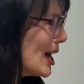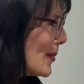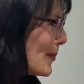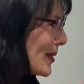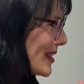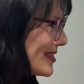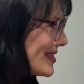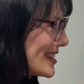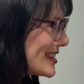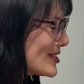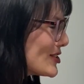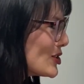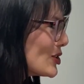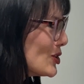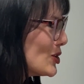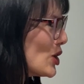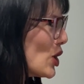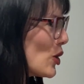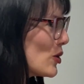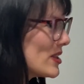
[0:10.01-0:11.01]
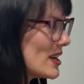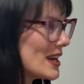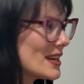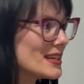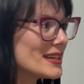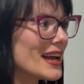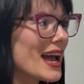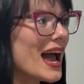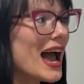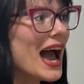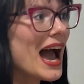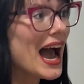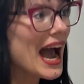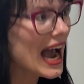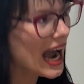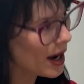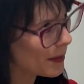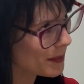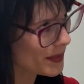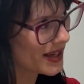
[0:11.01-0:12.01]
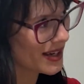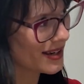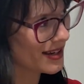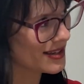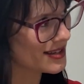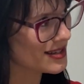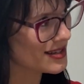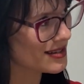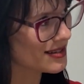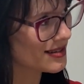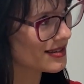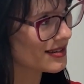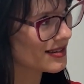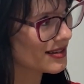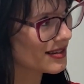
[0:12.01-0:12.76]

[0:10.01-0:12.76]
But did you know that happiness